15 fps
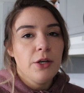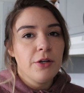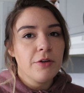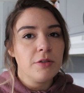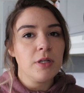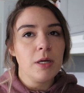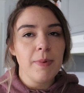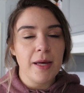
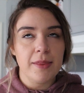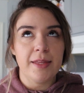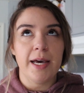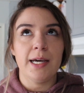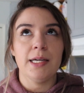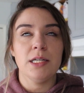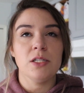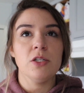Note about
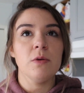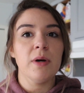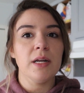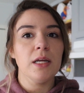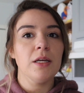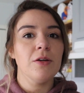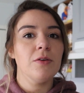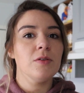that is you
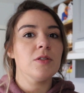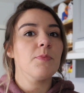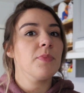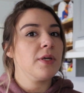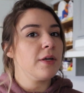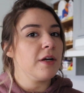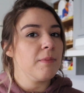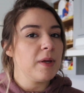want to use
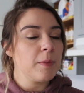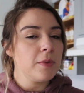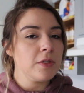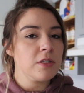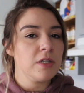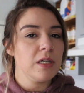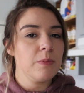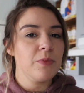pure maple
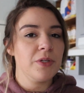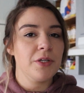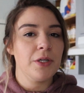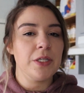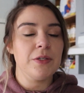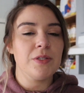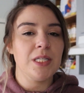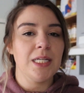syrup when you're
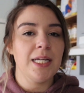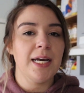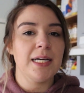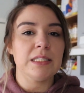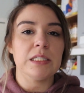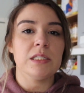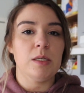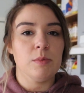using it
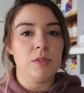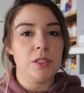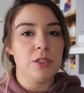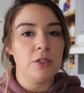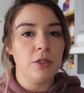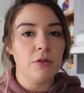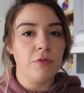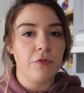as a
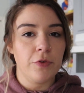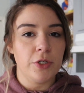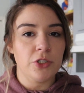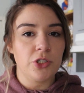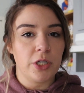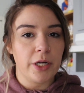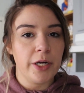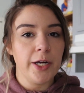substitute for
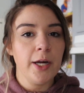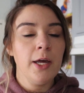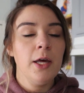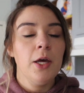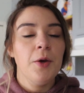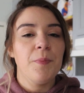sugar,